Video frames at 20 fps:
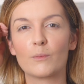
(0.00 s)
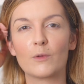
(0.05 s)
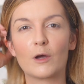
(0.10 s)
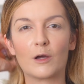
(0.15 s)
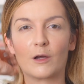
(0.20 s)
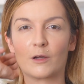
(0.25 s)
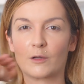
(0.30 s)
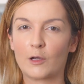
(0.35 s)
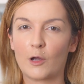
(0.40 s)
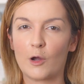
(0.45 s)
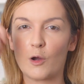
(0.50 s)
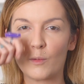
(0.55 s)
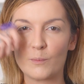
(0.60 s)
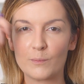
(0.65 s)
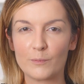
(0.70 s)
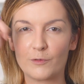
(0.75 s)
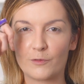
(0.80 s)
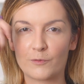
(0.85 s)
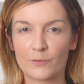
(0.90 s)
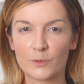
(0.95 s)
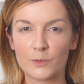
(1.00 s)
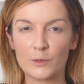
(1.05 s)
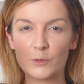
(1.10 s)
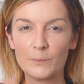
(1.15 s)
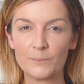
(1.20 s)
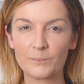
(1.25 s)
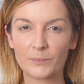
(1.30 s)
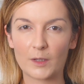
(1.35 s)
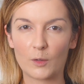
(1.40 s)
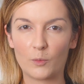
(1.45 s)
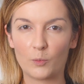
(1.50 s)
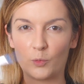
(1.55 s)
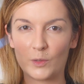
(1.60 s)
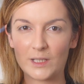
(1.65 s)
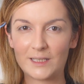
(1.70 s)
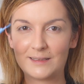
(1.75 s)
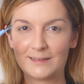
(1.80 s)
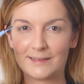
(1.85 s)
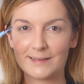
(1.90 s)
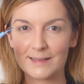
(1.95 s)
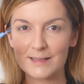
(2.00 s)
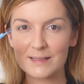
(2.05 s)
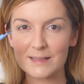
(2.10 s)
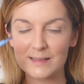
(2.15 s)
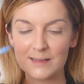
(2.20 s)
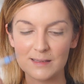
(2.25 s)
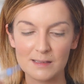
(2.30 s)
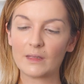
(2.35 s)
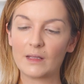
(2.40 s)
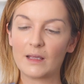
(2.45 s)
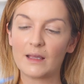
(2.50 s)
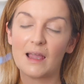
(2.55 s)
uh, comb through with this.